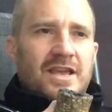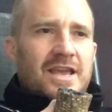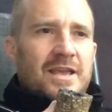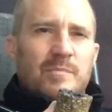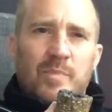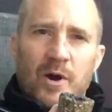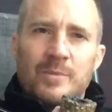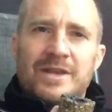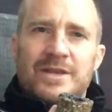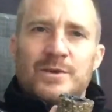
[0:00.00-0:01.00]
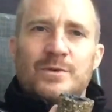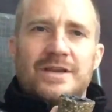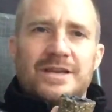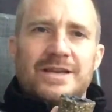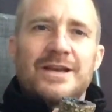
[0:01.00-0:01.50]
a
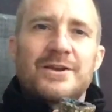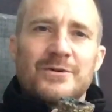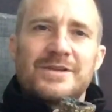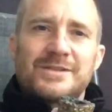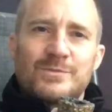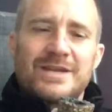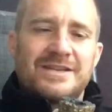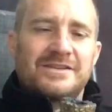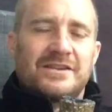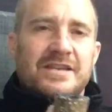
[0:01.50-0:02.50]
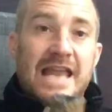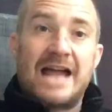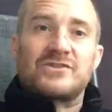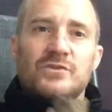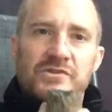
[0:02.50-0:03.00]
barbecuey hickory sweetness a
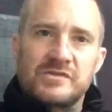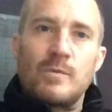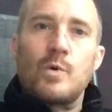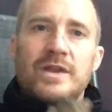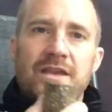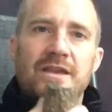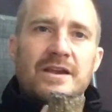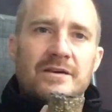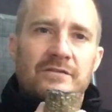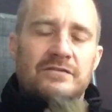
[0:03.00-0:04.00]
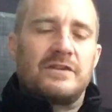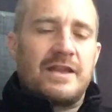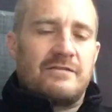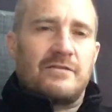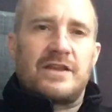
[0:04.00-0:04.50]
natural smoky
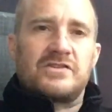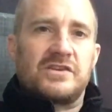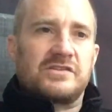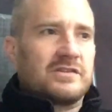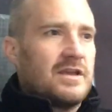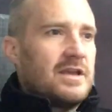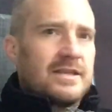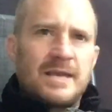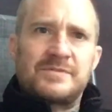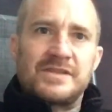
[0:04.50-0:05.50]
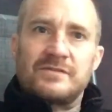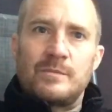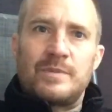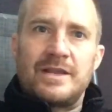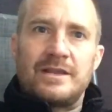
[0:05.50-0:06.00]
flavor that just keeps us from
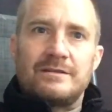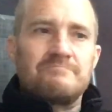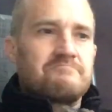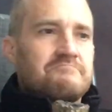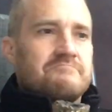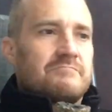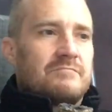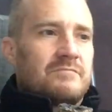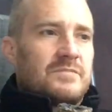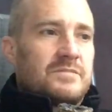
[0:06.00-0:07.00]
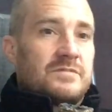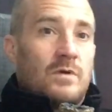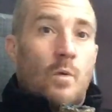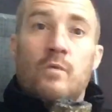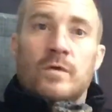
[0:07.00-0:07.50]
being
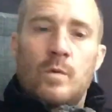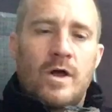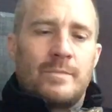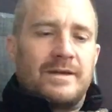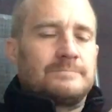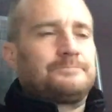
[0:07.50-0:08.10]
overwhelming